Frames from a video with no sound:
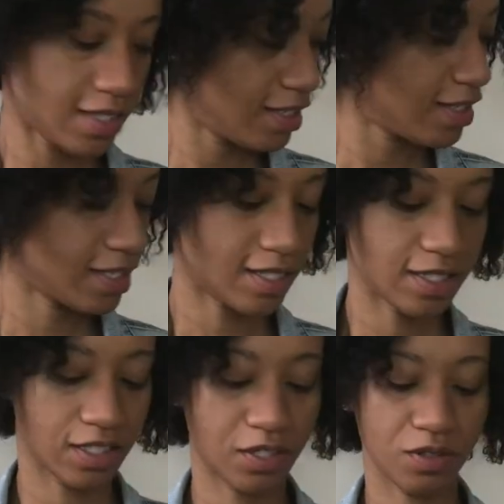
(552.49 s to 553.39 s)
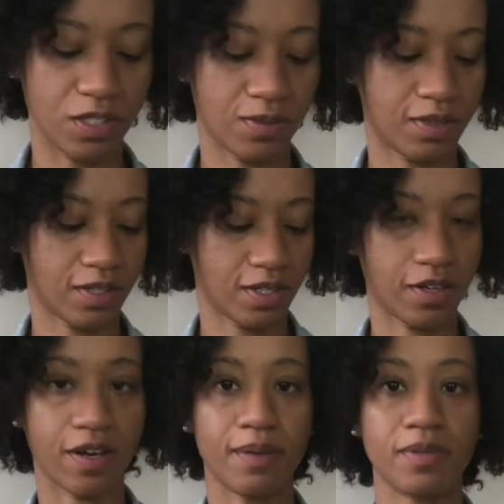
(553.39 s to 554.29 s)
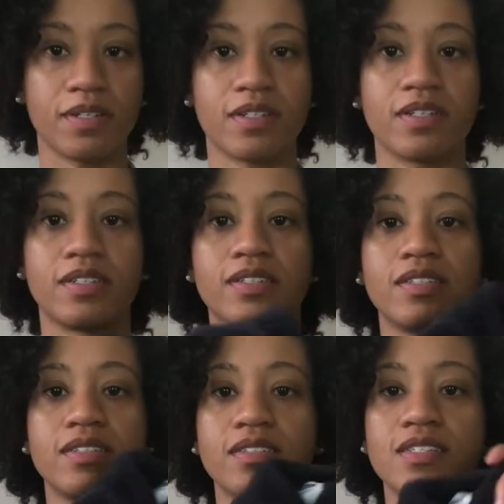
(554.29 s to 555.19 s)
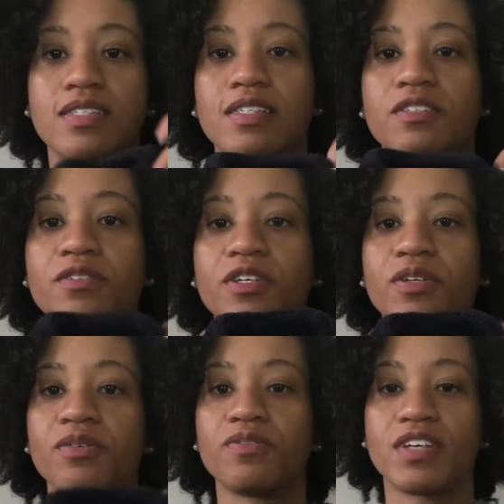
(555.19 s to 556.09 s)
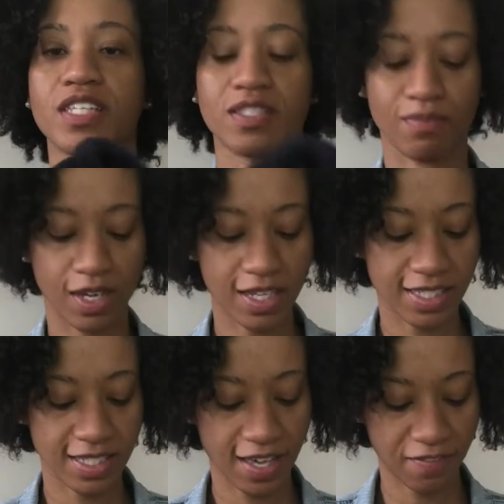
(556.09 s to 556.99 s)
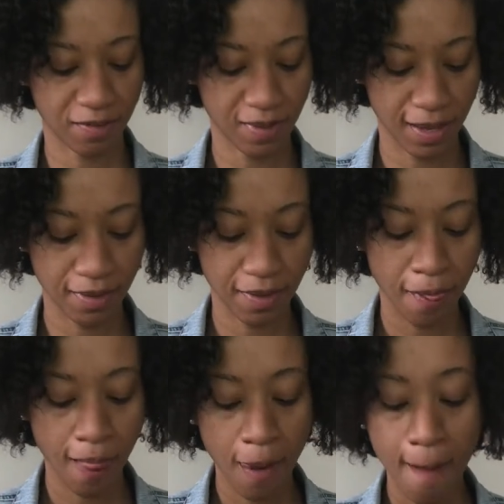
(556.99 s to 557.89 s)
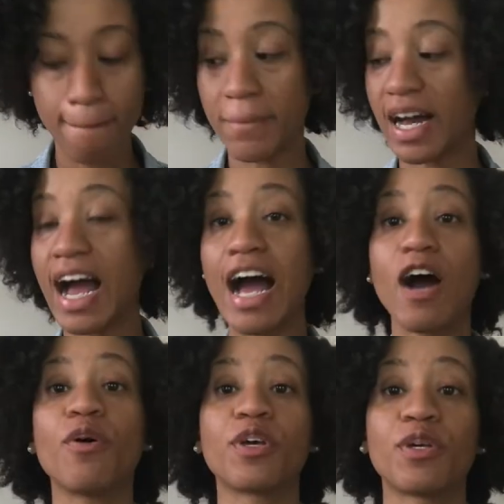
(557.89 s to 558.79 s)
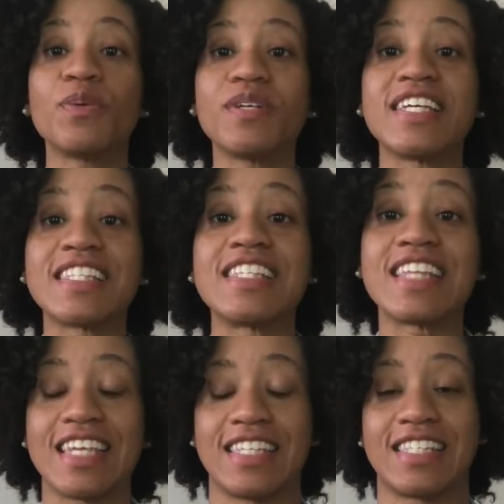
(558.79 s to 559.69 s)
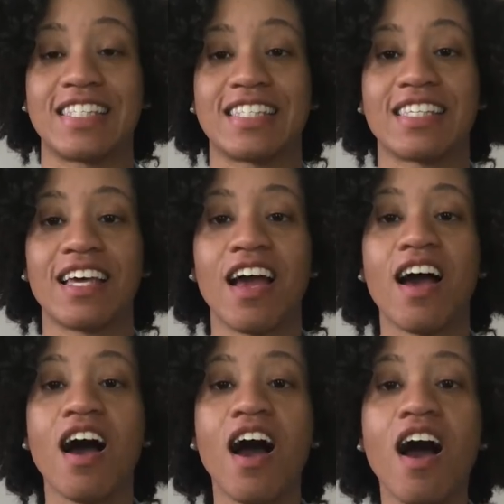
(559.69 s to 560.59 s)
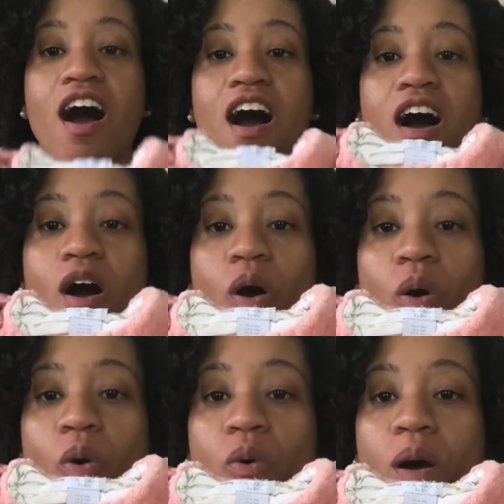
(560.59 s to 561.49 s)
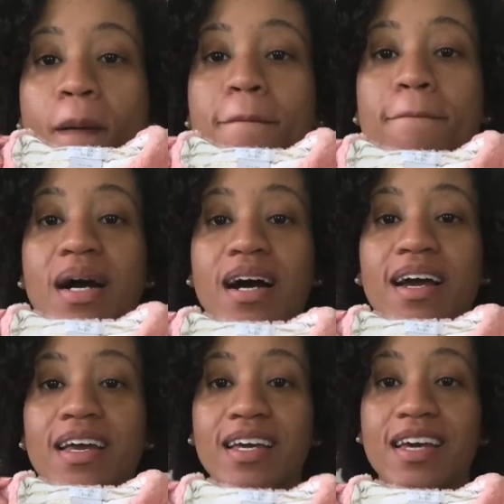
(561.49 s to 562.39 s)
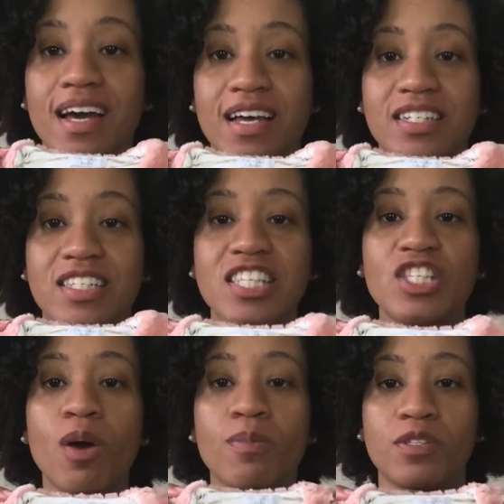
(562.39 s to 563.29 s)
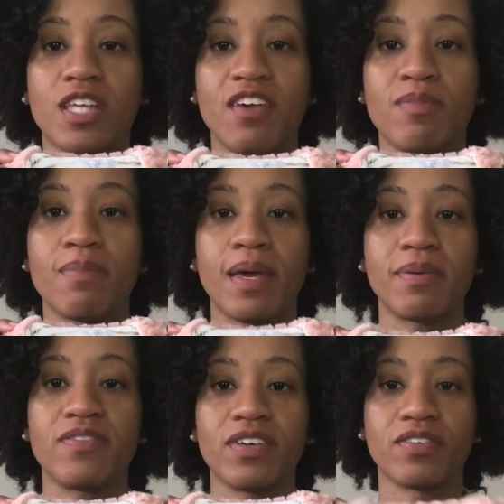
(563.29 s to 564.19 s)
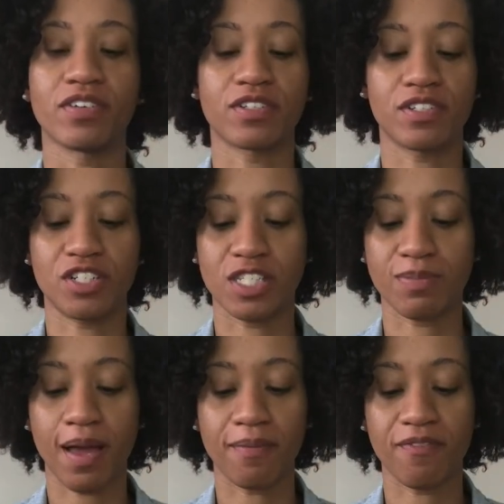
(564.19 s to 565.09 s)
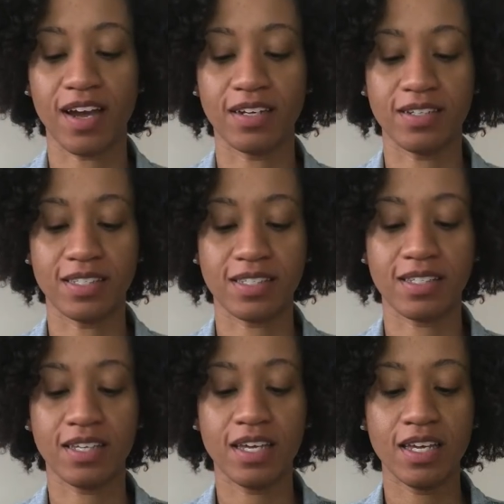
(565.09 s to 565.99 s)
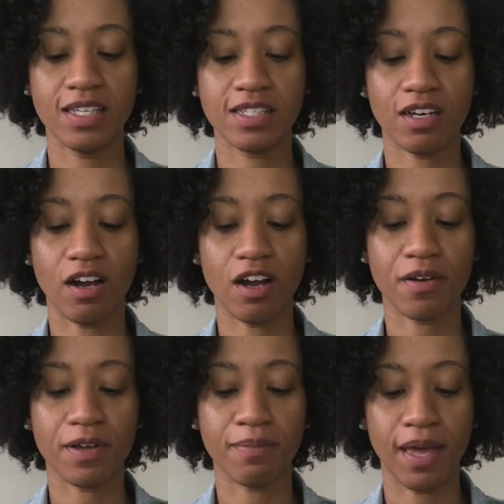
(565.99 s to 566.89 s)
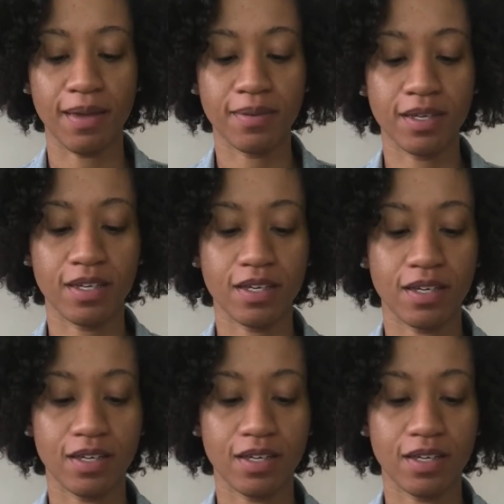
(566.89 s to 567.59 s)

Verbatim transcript: this isn't the cutest, but I grabbed it. Just a little cute vest. My cousin's having a baby, but how cute is this? Oh my gosh, this almost gave me baby fever just by finding this. Tahari baby,